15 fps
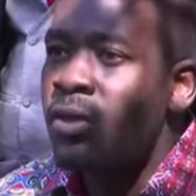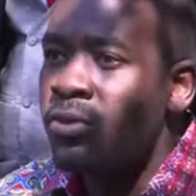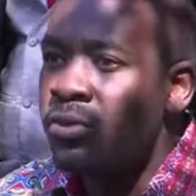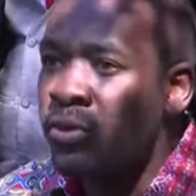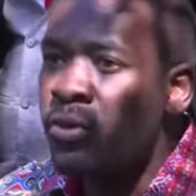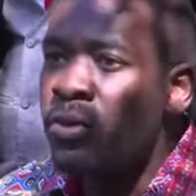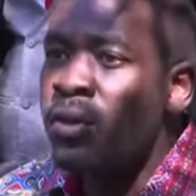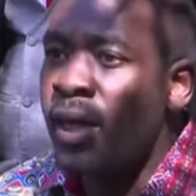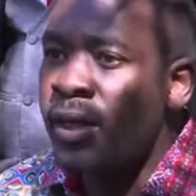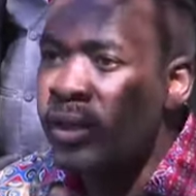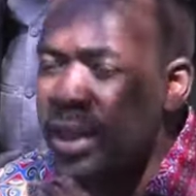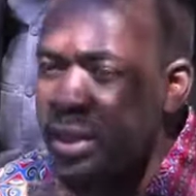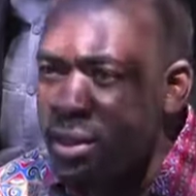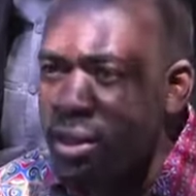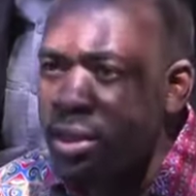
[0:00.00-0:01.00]
through a
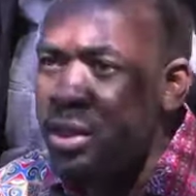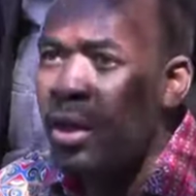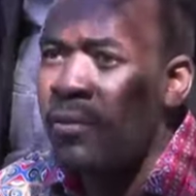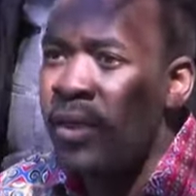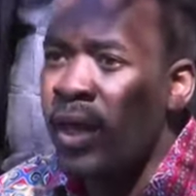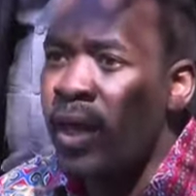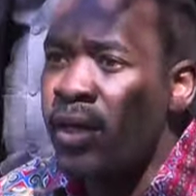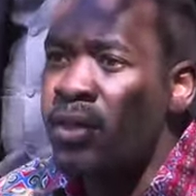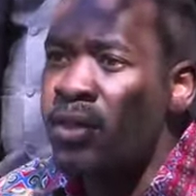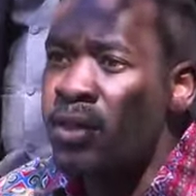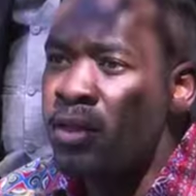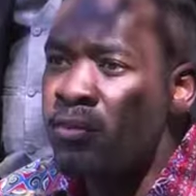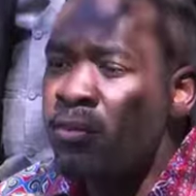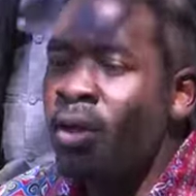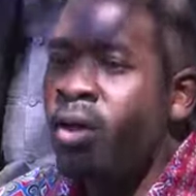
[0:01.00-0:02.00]
transitional
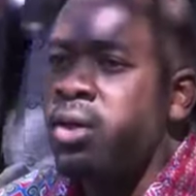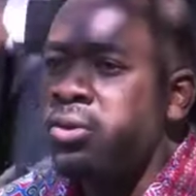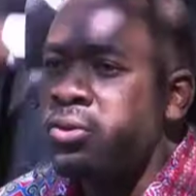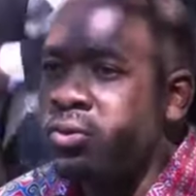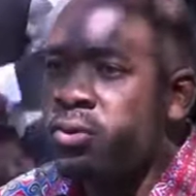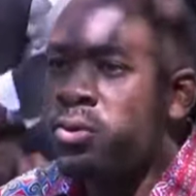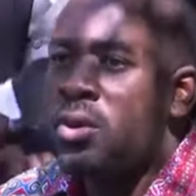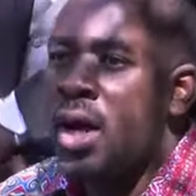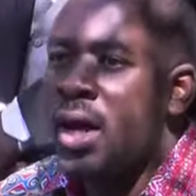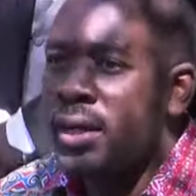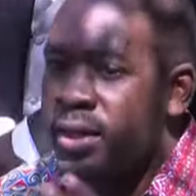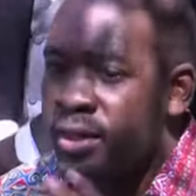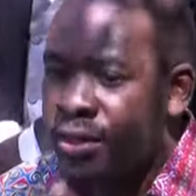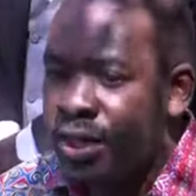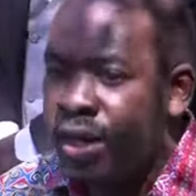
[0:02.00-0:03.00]
mechanism, through
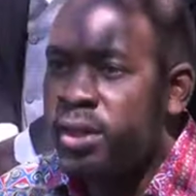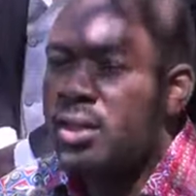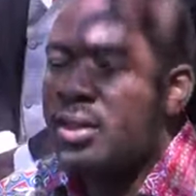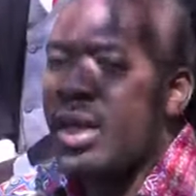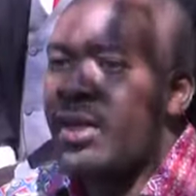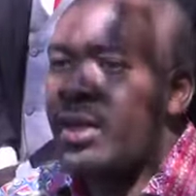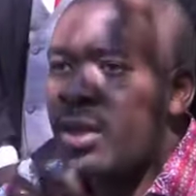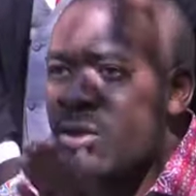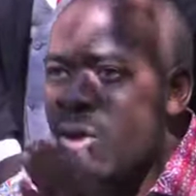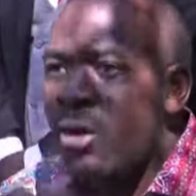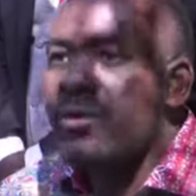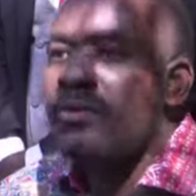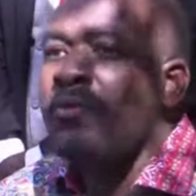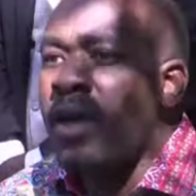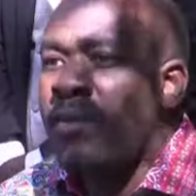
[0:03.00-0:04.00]
understanding that the
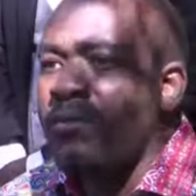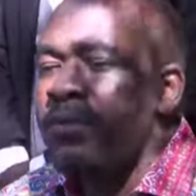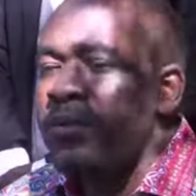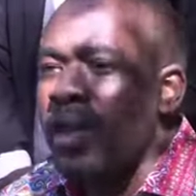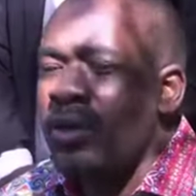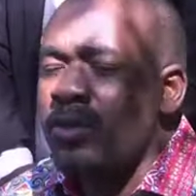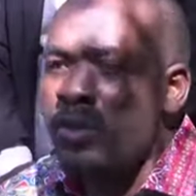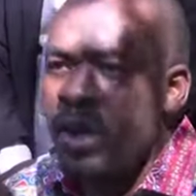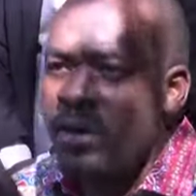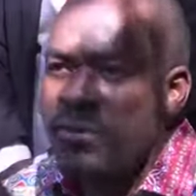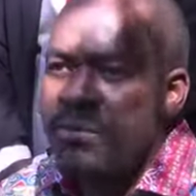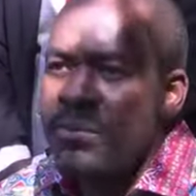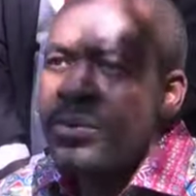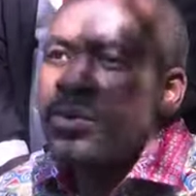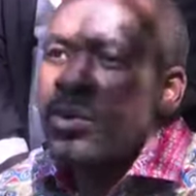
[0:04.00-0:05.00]
roadmap that we
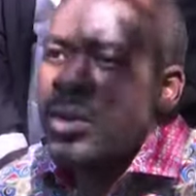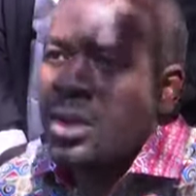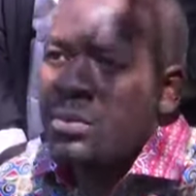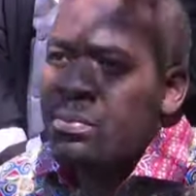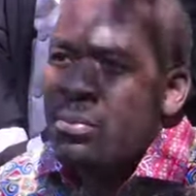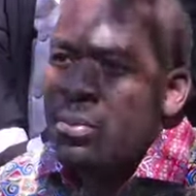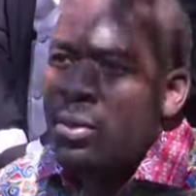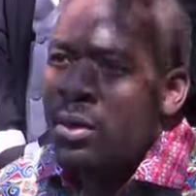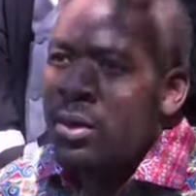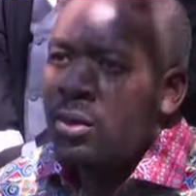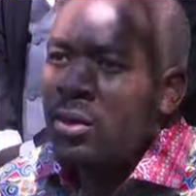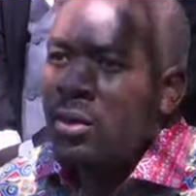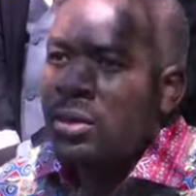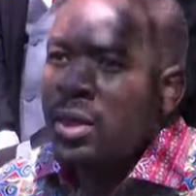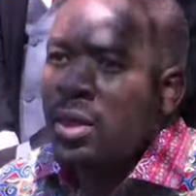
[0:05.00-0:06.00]
have put on the
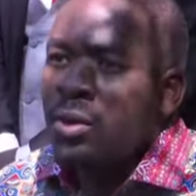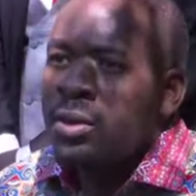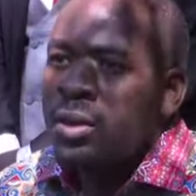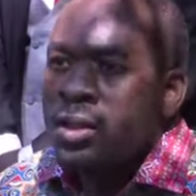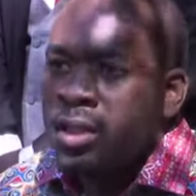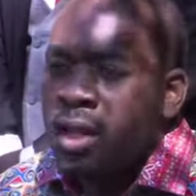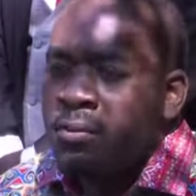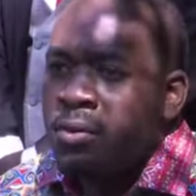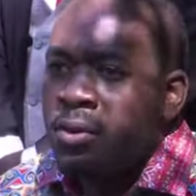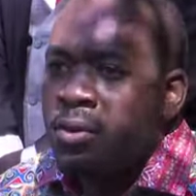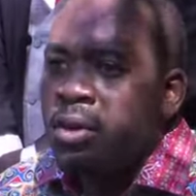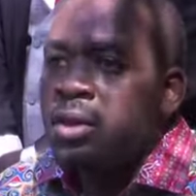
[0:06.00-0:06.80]
on the on the table